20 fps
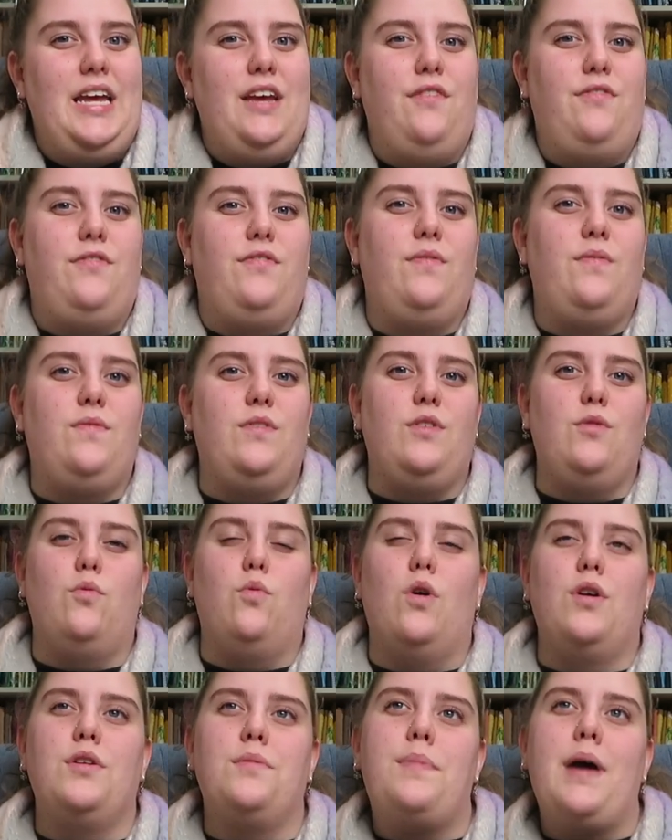If you
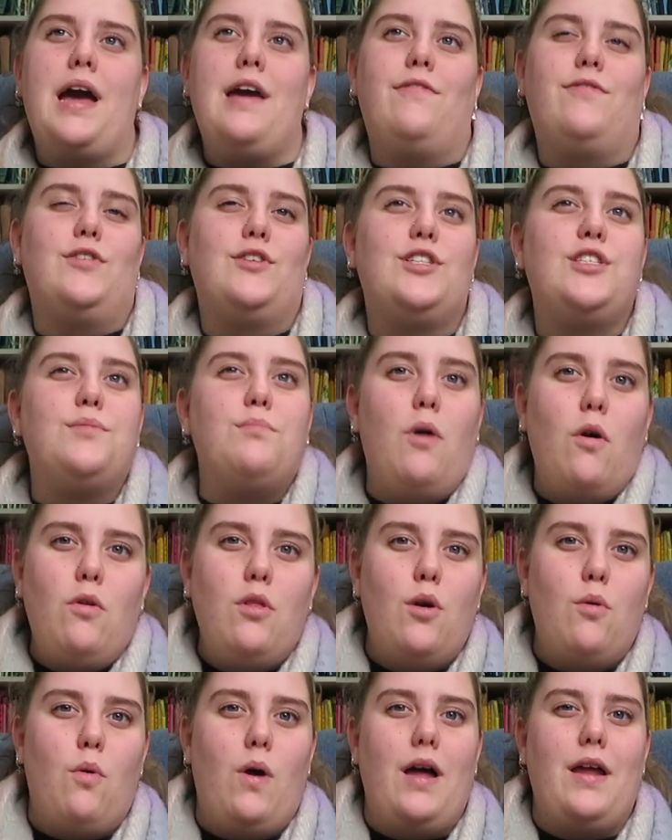want to pay for a
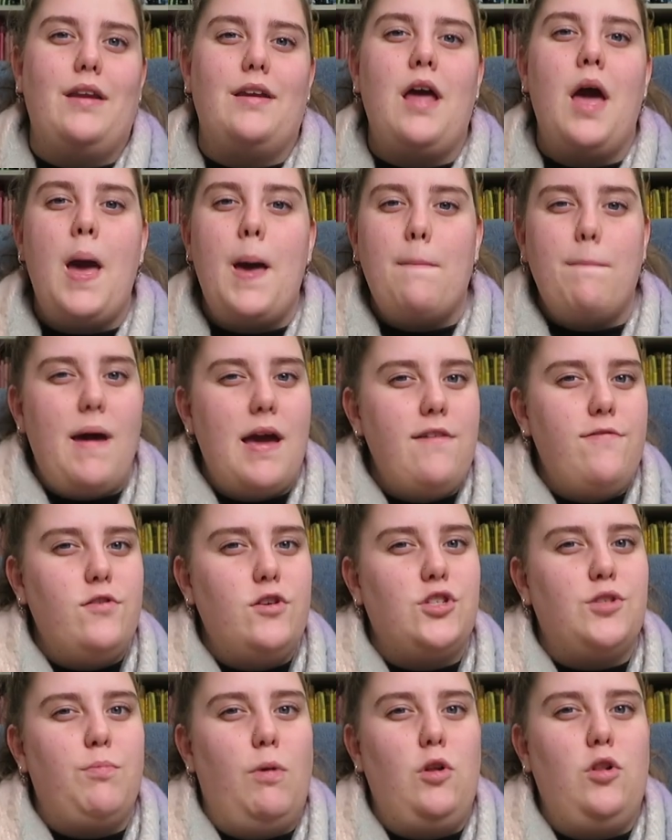smaller one,
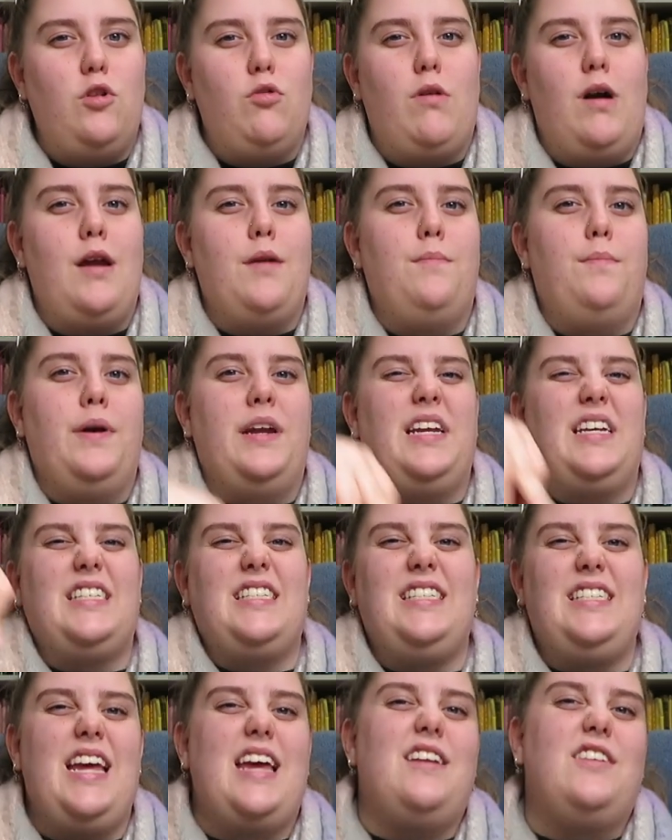but
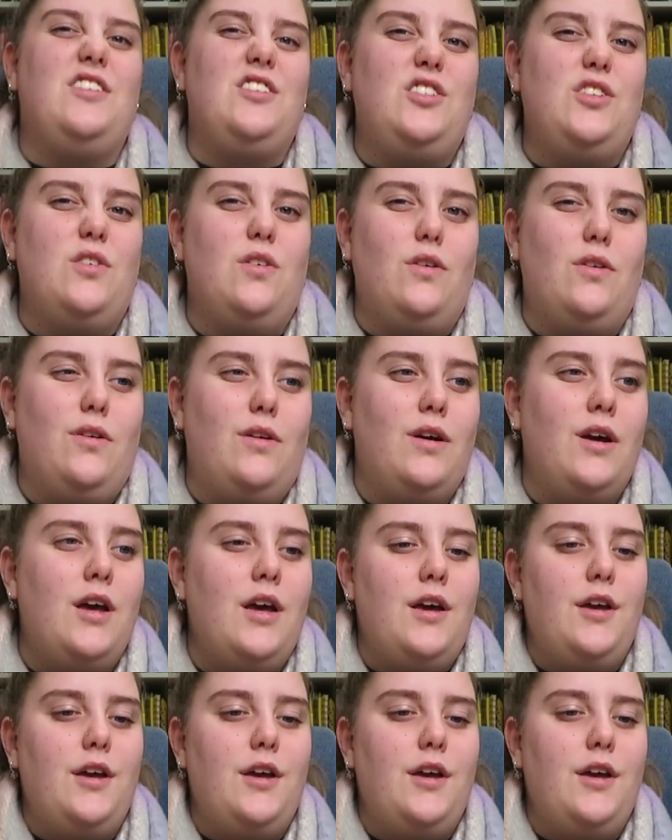extend your,